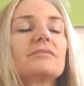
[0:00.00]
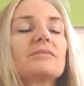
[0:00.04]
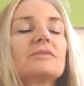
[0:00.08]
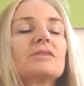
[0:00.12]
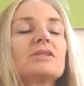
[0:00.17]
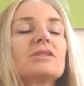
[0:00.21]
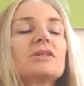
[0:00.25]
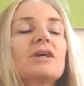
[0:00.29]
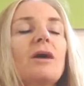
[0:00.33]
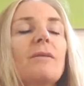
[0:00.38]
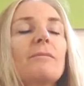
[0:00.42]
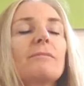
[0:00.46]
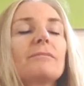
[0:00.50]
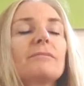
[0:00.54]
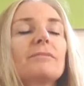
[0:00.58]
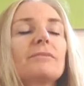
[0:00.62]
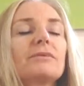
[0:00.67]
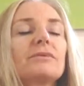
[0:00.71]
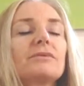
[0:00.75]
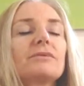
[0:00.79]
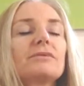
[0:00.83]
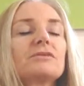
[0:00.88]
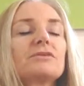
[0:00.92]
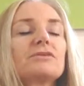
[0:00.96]
Jump
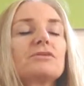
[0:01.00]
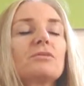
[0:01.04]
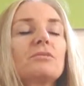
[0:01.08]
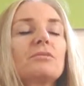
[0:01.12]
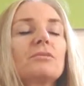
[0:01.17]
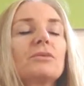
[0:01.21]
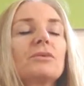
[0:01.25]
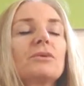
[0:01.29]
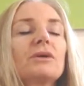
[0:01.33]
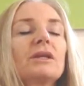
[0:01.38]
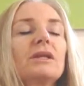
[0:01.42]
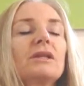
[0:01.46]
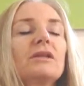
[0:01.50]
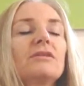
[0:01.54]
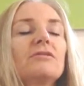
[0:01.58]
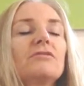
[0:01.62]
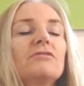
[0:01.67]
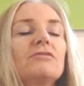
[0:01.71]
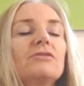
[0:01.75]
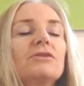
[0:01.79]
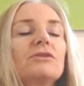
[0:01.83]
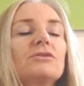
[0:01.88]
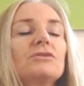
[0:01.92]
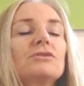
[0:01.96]
to a point in the
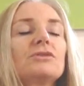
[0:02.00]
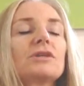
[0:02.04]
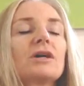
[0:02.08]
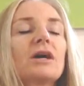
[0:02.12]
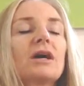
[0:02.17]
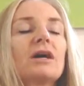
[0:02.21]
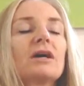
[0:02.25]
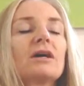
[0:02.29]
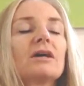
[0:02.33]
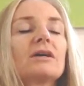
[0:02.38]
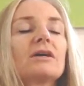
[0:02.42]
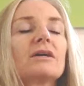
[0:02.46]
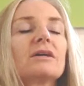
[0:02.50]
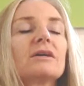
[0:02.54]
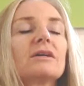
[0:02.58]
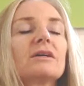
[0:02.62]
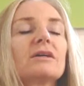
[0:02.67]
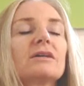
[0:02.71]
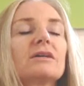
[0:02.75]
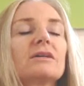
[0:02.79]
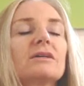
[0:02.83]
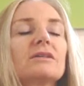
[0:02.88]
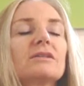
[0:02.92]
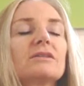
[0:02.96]
future,
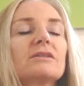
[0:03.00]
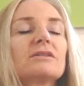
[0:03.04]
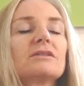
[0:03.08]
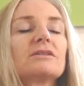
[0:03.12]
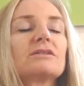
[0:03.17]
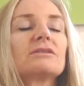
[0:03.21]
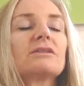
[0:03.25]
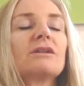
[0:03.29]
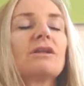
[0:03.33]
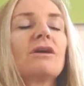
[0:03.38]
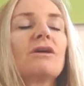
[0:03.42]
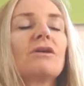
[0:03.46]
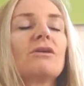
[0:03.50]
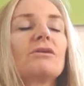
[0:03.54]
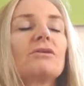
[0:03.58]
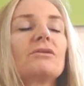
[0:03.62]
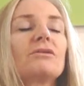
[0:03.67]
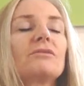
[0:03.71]
slow.